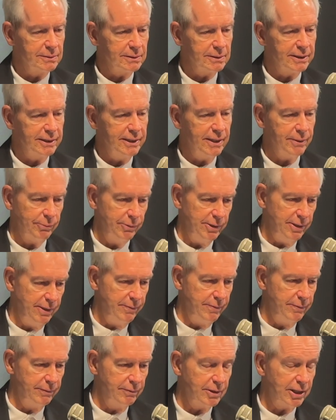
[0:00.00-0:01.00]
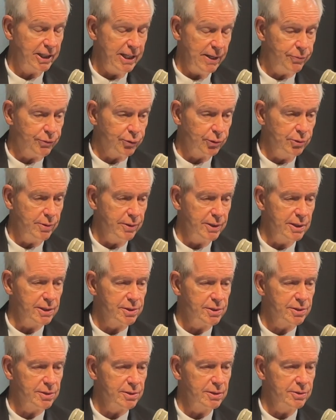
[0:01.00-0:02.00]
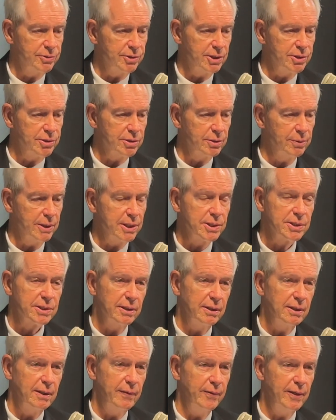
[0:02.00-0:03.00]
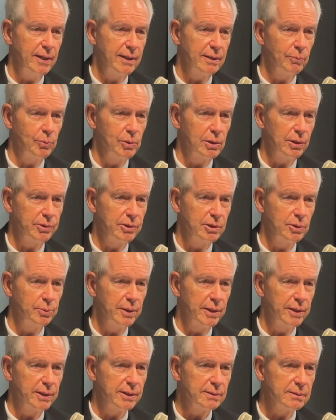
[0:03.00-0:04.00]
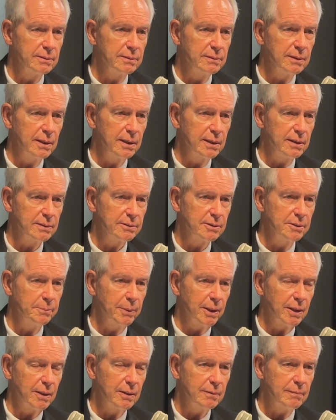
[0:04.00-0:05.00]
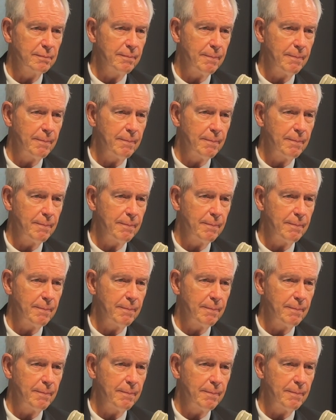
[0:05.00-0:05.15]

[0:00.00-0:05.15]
get through this situation, and then we'll deal with it tomorrow.